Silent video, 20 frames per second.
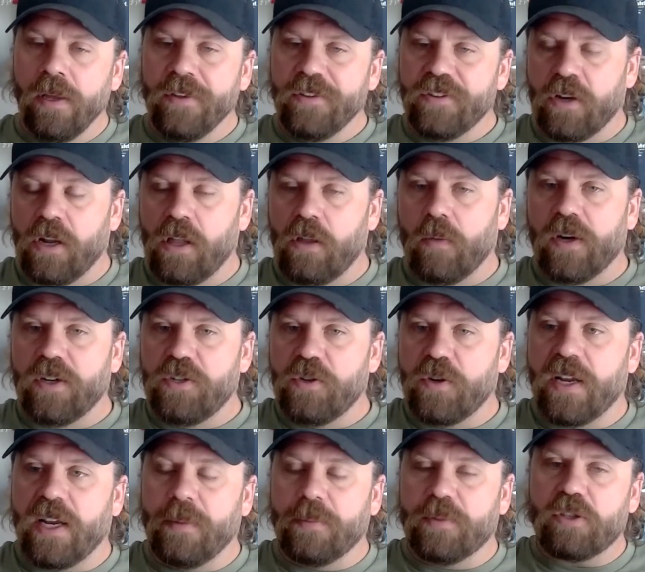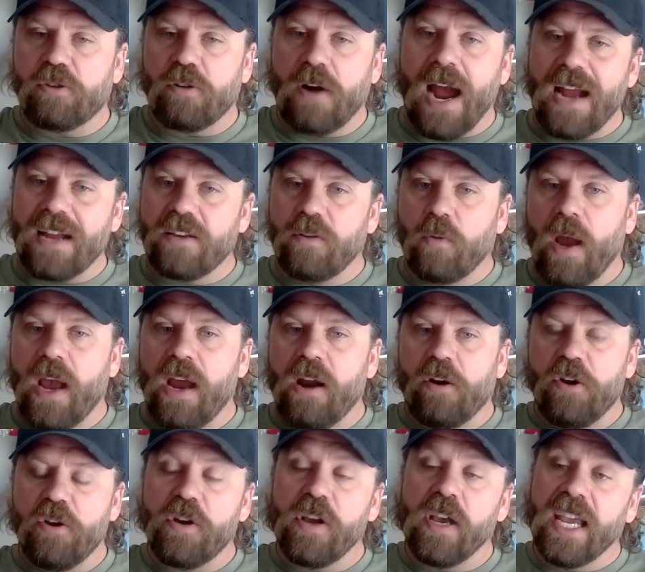So in other words, you can abstract away, or
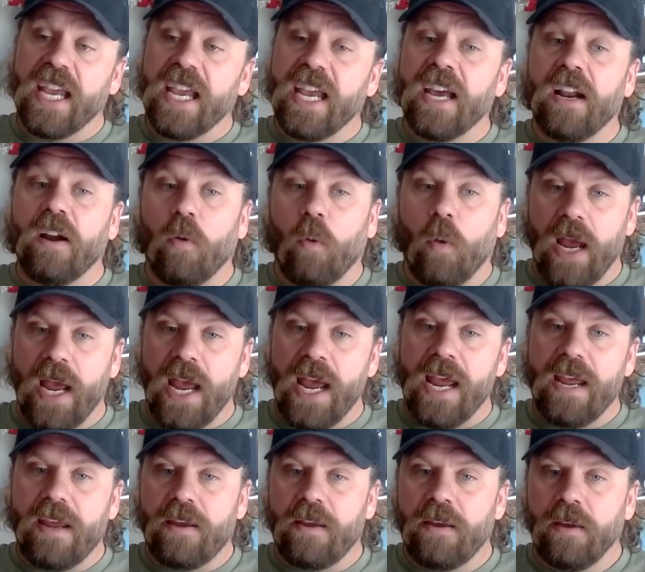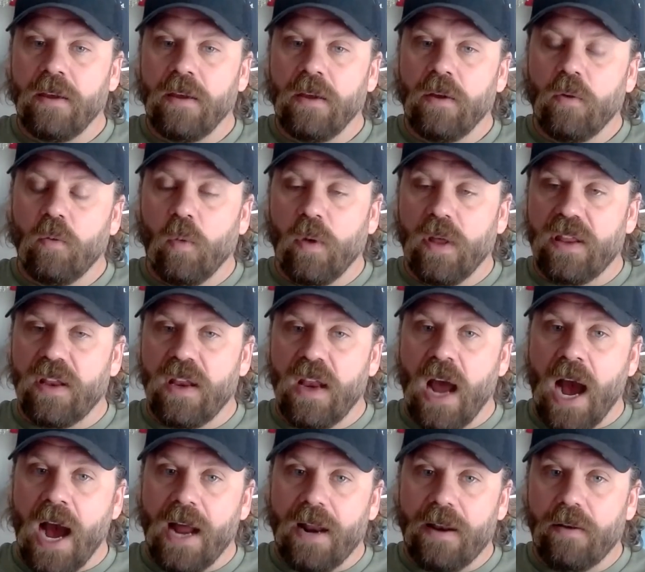you can get away with
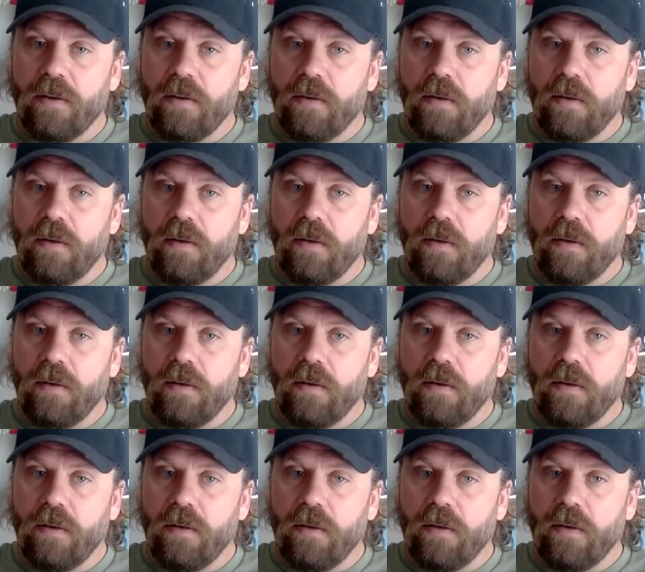not